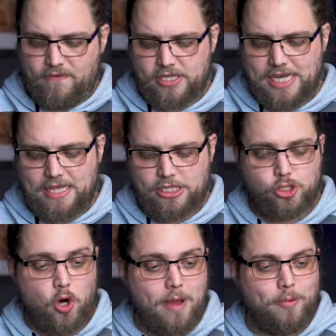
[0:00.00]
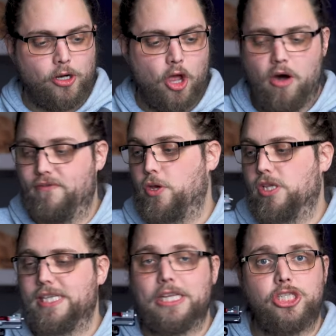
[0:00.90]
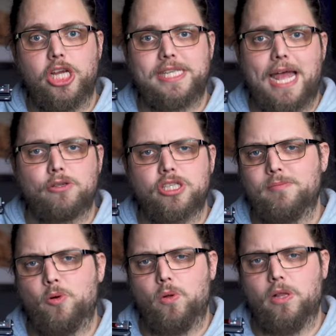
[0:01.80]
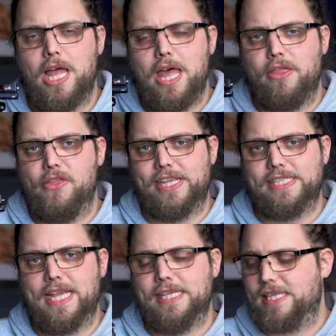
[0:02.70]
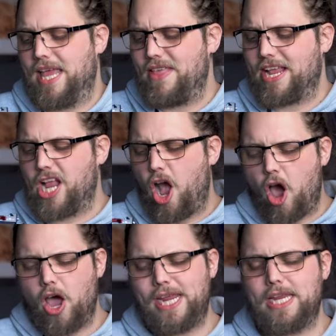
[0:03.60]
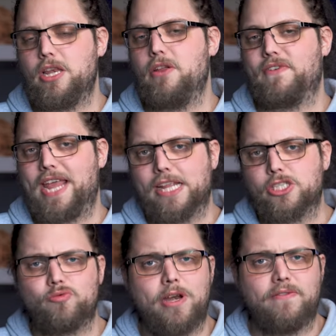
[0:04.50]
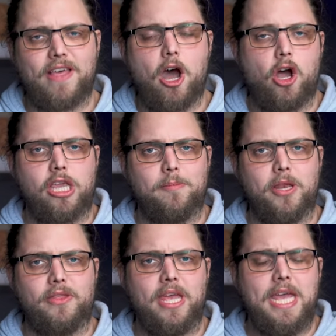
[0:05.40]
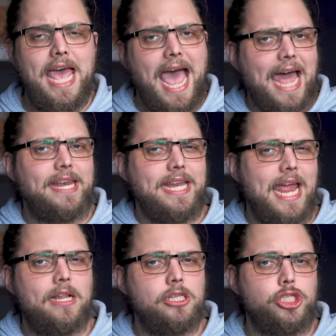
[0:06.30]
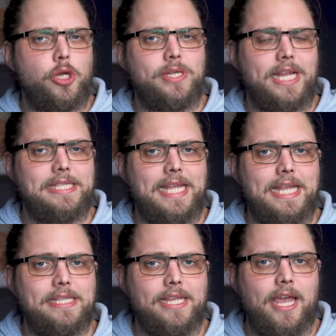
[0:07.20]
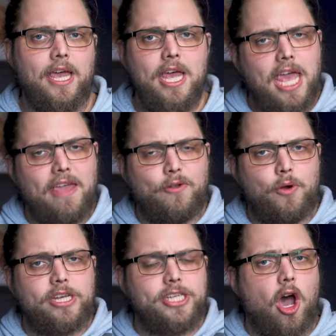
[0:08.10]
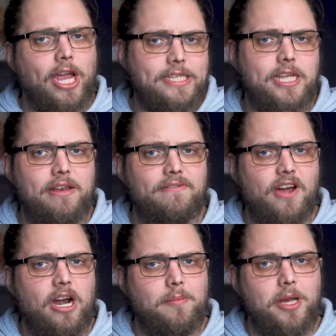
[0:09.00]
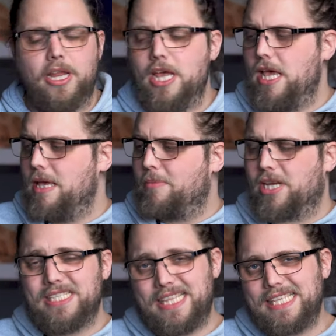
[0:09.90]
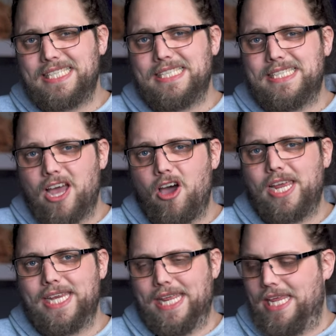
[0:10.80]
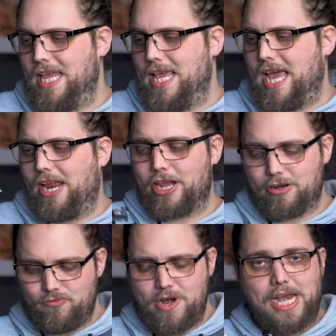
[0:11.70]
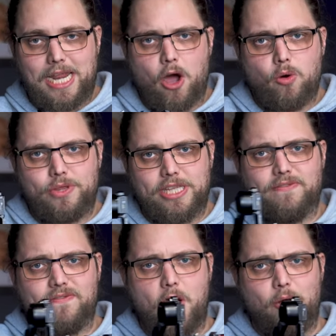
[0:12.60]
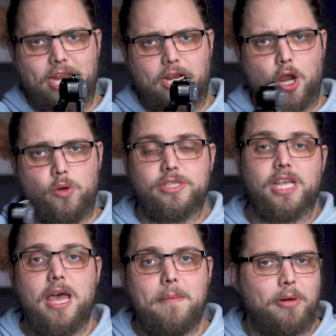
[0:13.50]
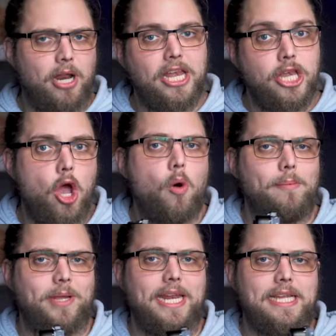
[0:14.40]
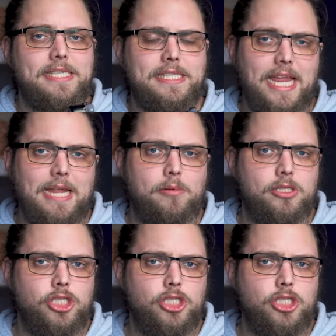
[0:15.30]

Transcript: If I take this tripod off, you can see just how small this is. And that kind of gets rid of that argument that handheld shooting is easier if you're in a tighter environment, because this is tiny and I can really hold this very close, but I know I'm getting stable